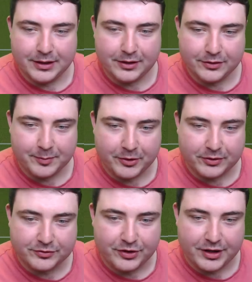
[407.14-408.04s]
on the ball
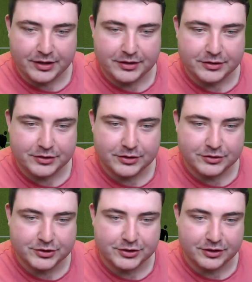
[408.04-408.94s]
to
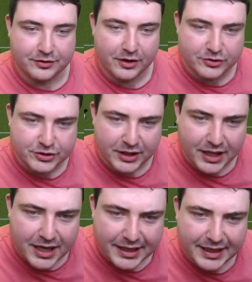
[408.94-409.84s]
Sallai.